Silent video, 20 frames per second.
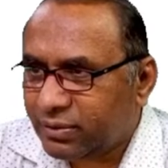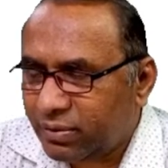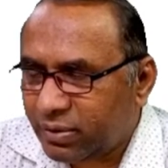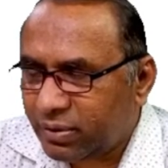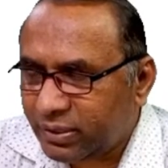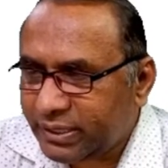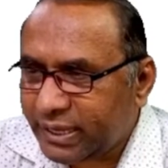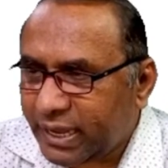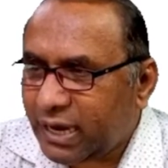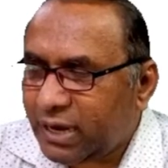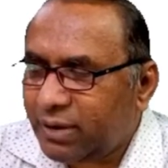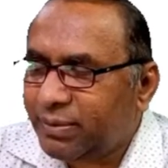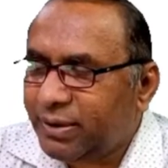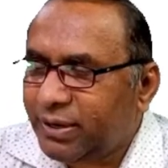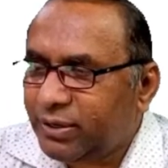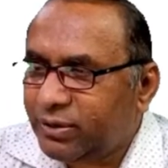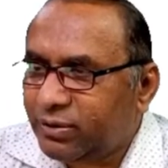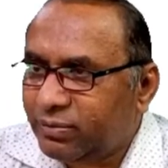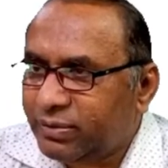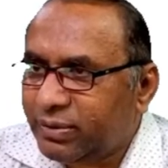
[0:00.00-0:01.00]
all the
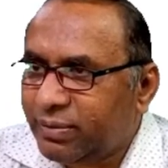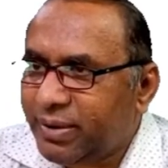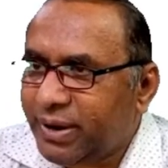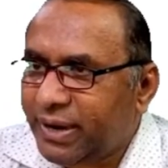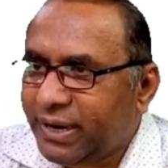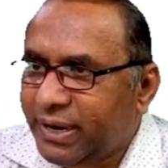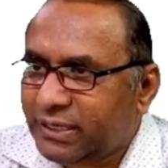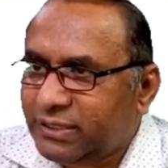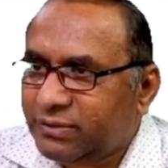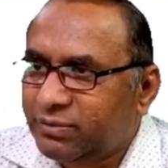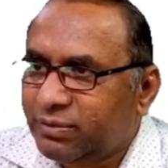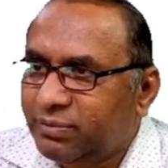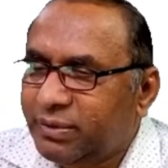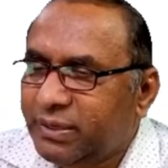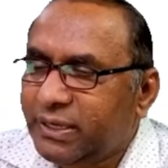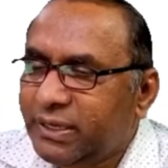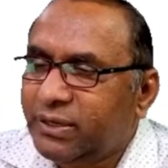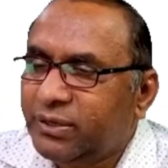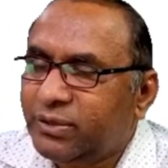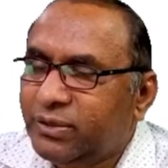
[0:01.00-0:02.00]
element of the matrix will
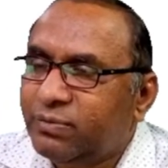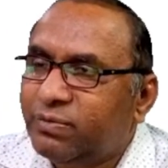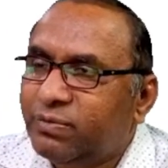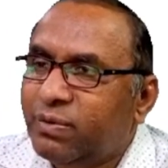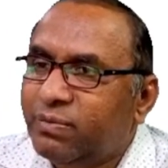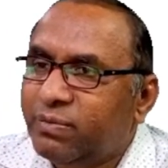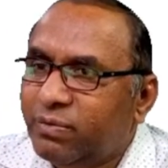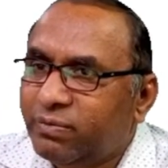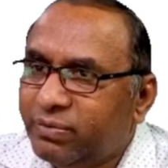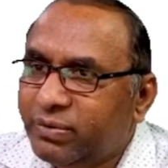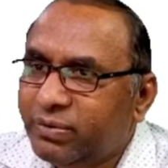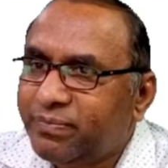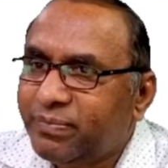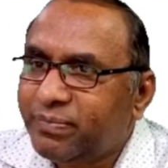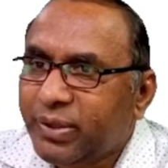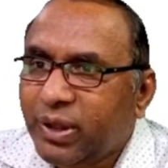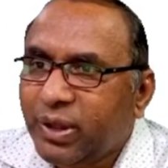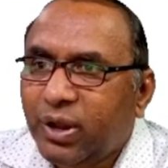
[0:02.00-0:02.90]
be in the form of